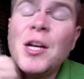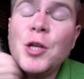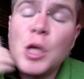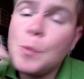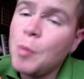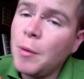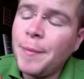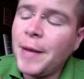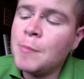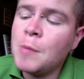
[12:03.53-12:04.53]
You could probably
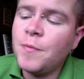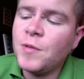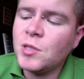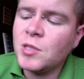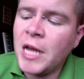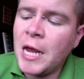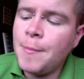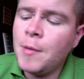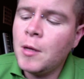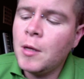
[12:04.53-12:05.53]
pick him up for the
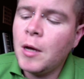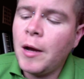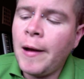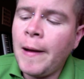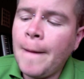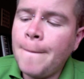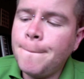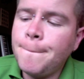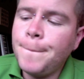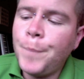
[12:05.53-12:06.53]
same.
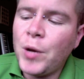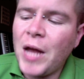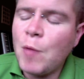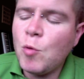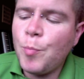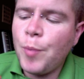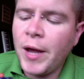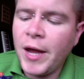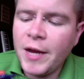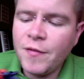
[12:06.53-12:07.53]
But I would
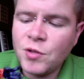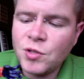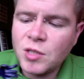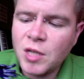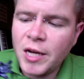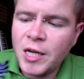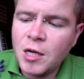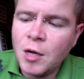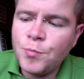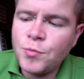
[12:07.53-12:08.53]
pay for this guy
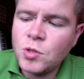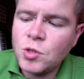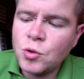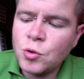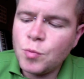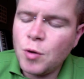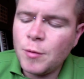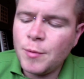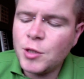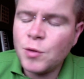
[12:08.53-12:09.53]
up to probably
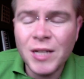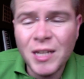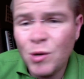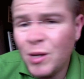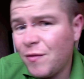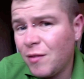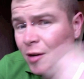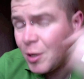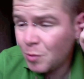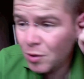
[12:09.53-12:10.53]
about 20 quid if I
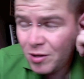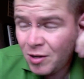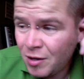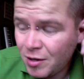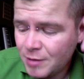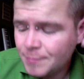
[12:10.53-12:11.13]
got him on card.